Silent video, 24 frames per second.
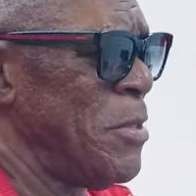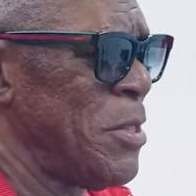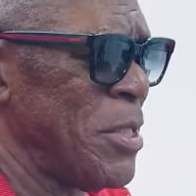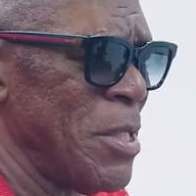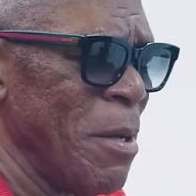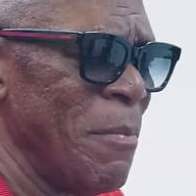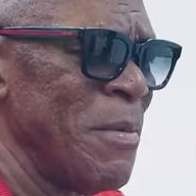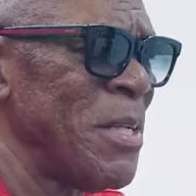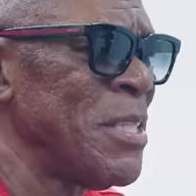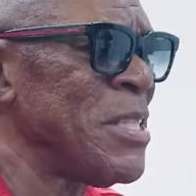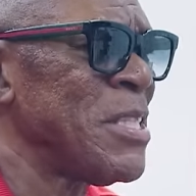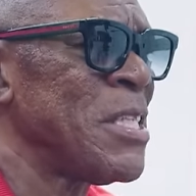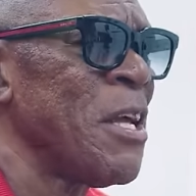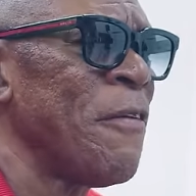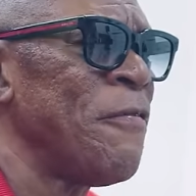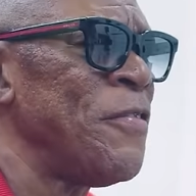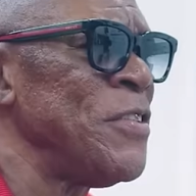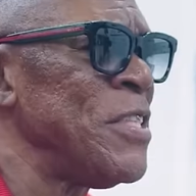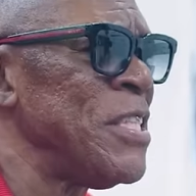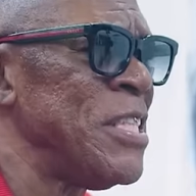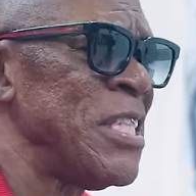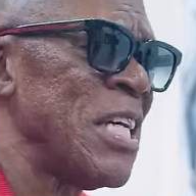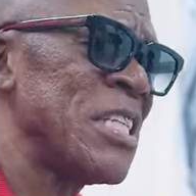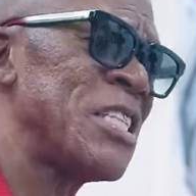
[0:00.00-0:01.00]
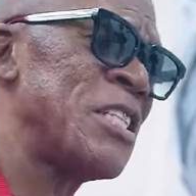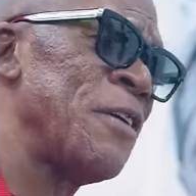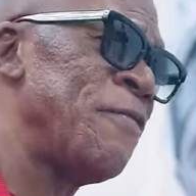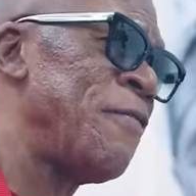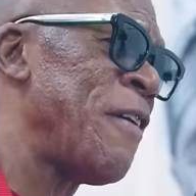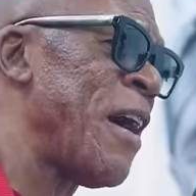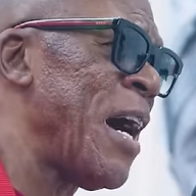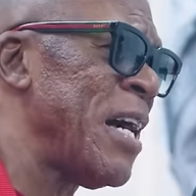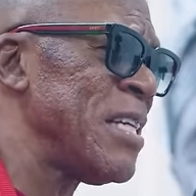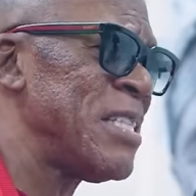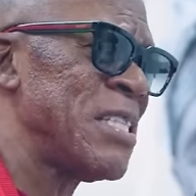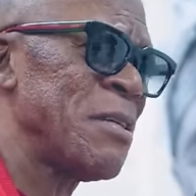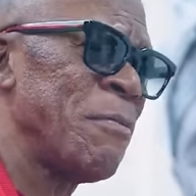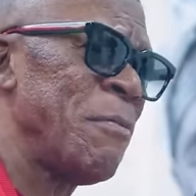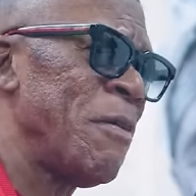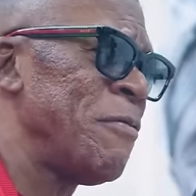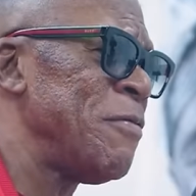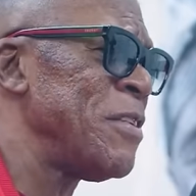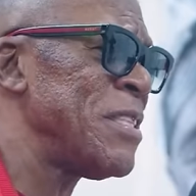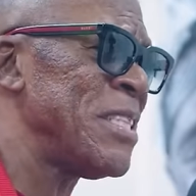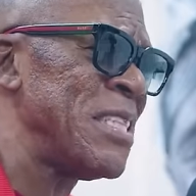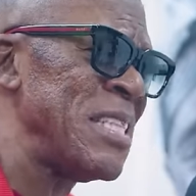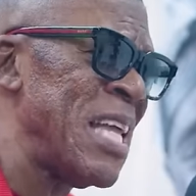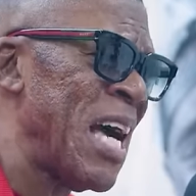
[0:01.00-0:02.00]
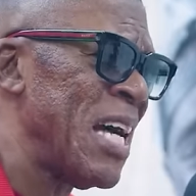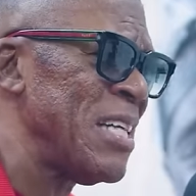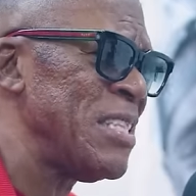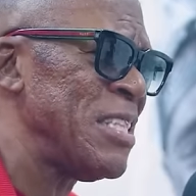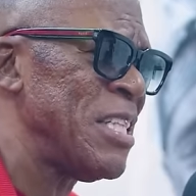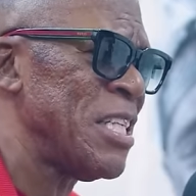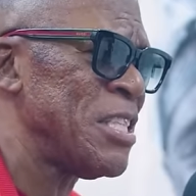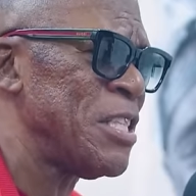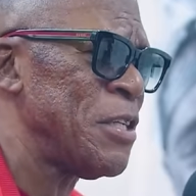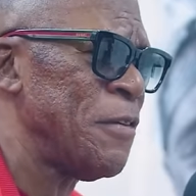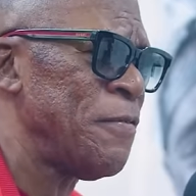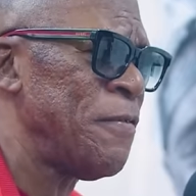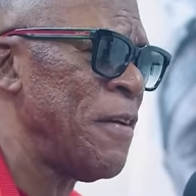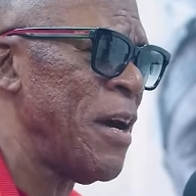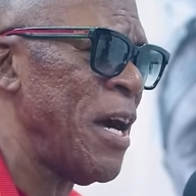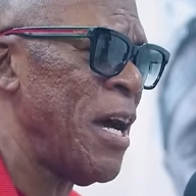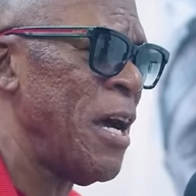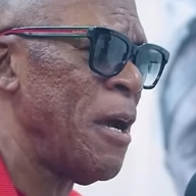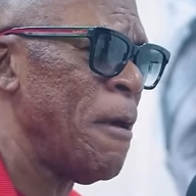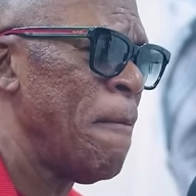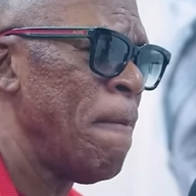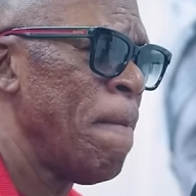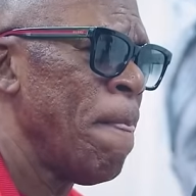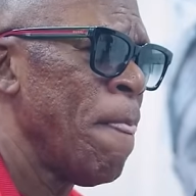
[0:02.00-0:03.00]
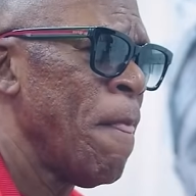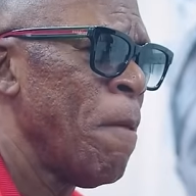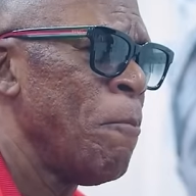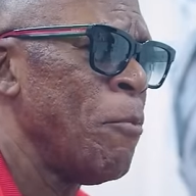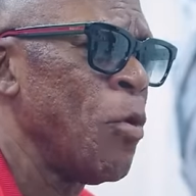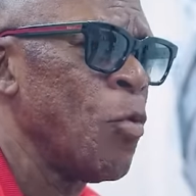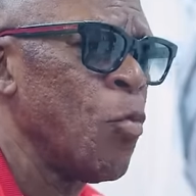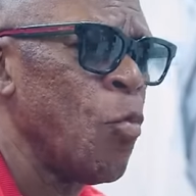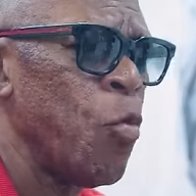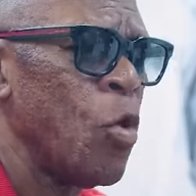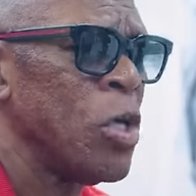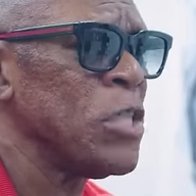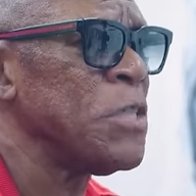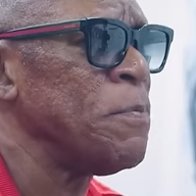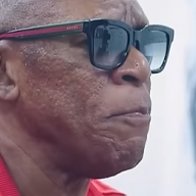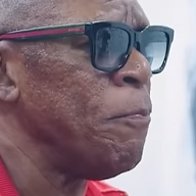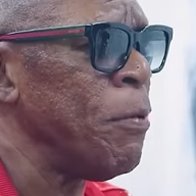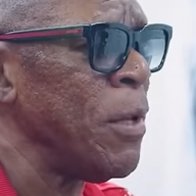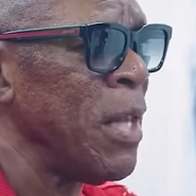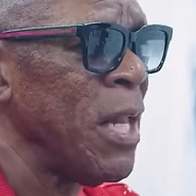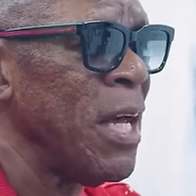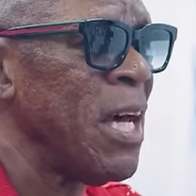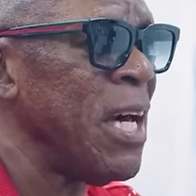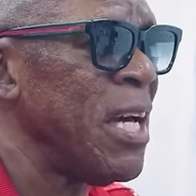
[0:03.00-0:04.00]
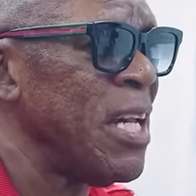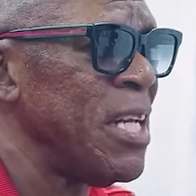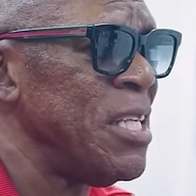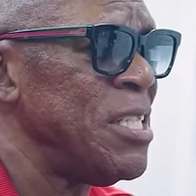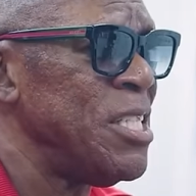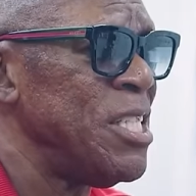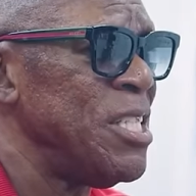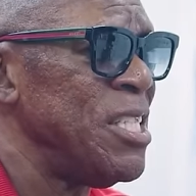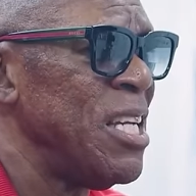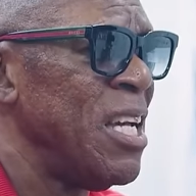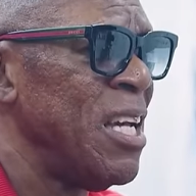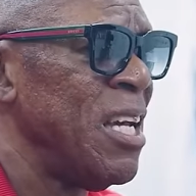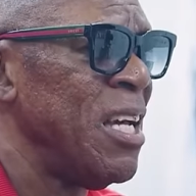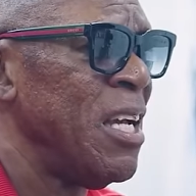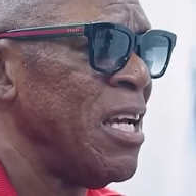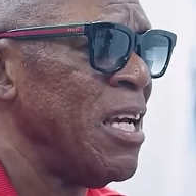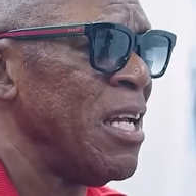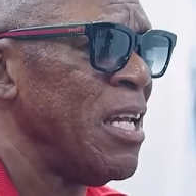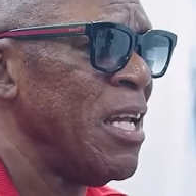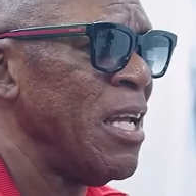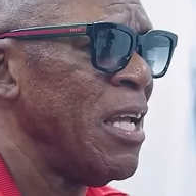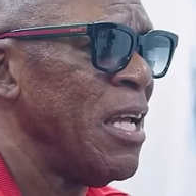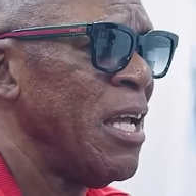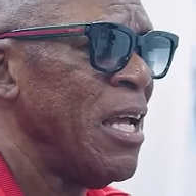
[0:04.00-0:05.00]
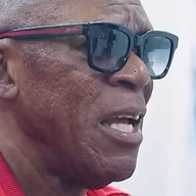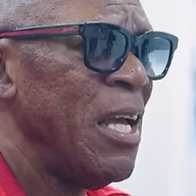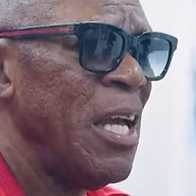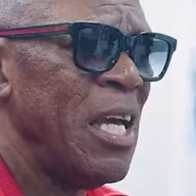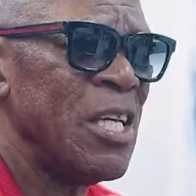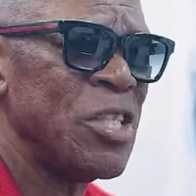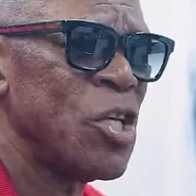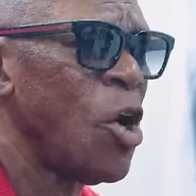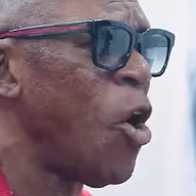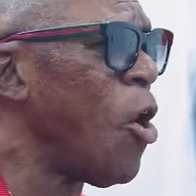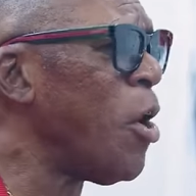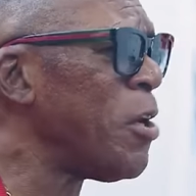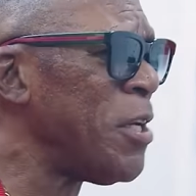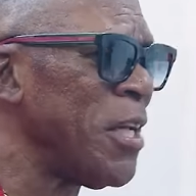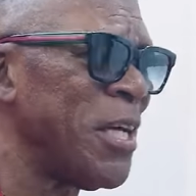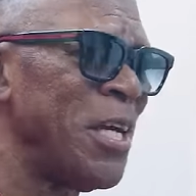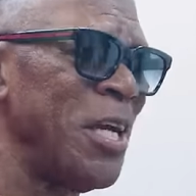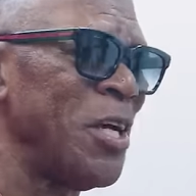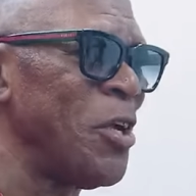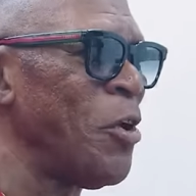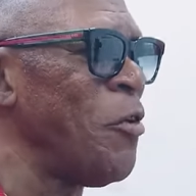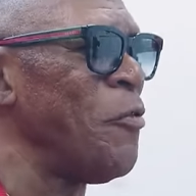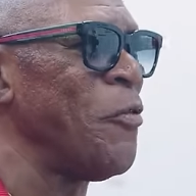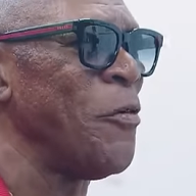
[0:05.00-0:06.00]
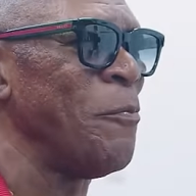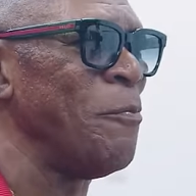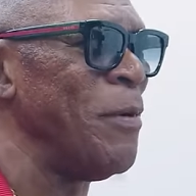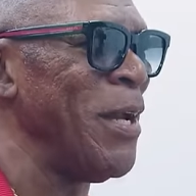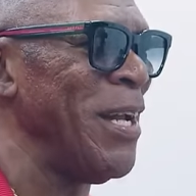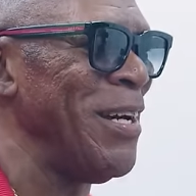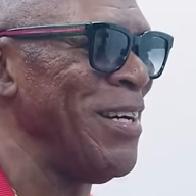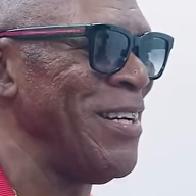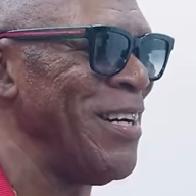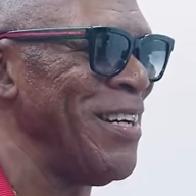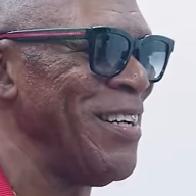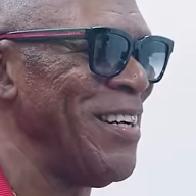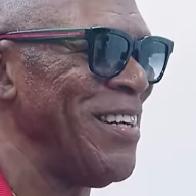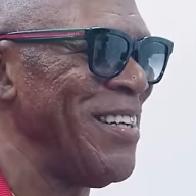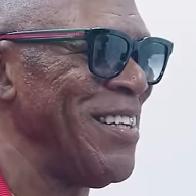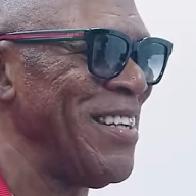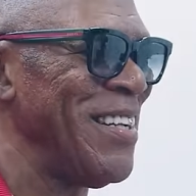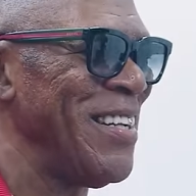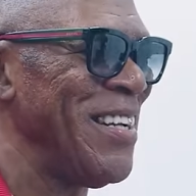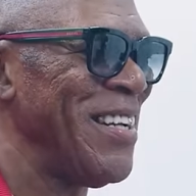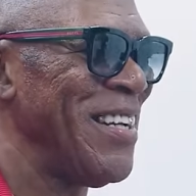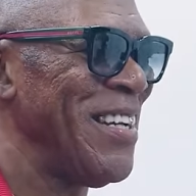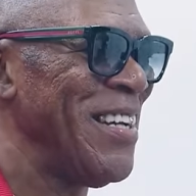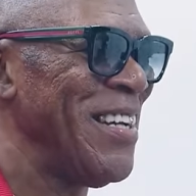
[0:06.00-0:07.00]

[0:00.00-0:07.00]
some of this stuff is justified, some of it's not justified. But once blood is shed, it's hard to get over blood.